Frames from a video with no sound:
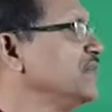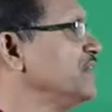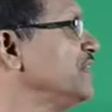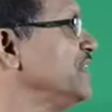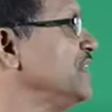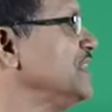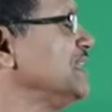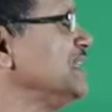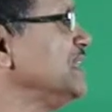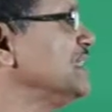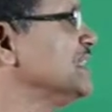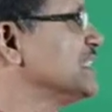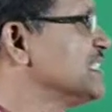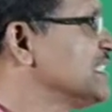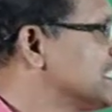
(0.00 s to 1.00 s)
Very
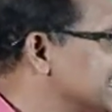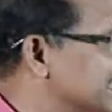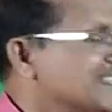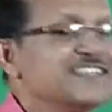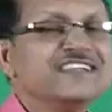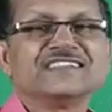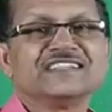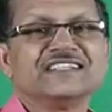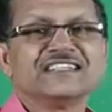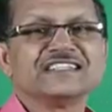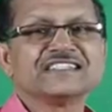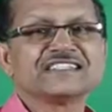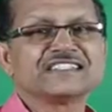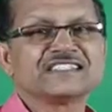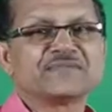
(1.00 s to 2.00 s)
subtle
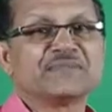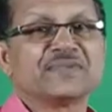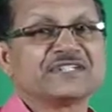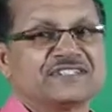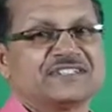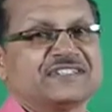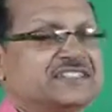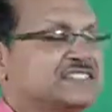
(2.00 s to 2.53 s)
things, but